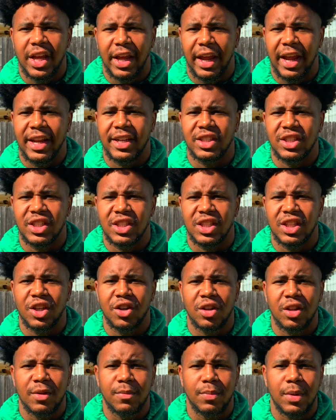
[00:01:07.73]
and just
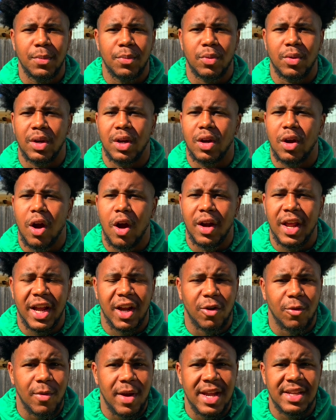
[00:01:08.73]
literally people were in
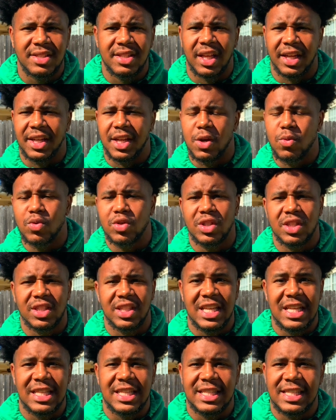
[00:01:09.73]
cardiac arrest. Like it was just
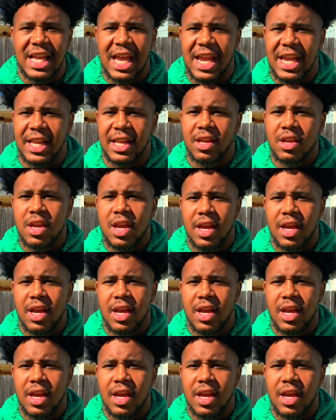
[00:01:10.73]
insane.